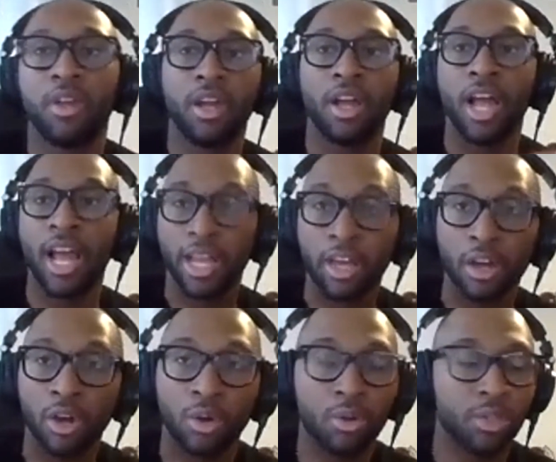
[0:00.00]

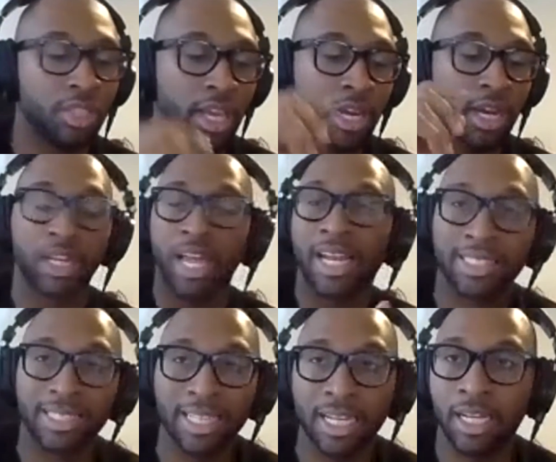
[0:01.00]
Echoes and
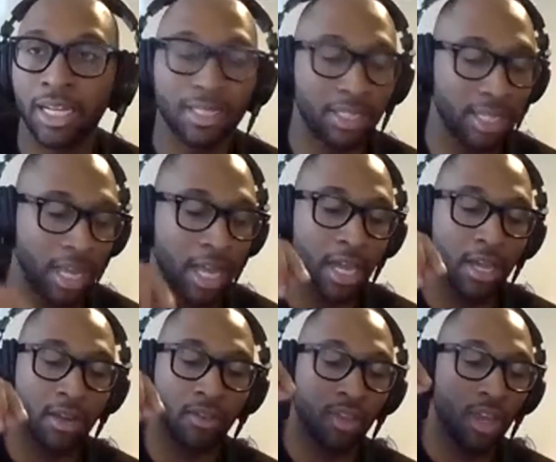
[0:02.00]
Alexas
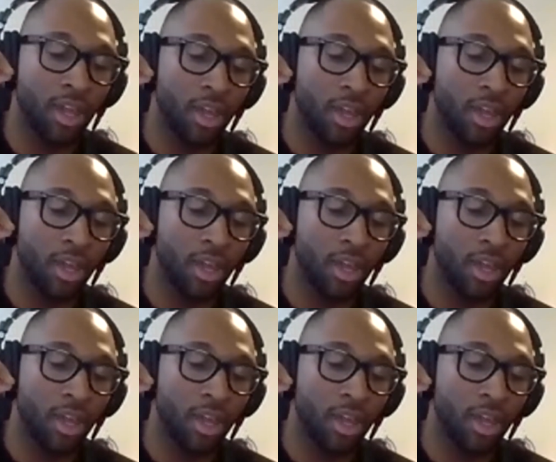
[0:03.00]
and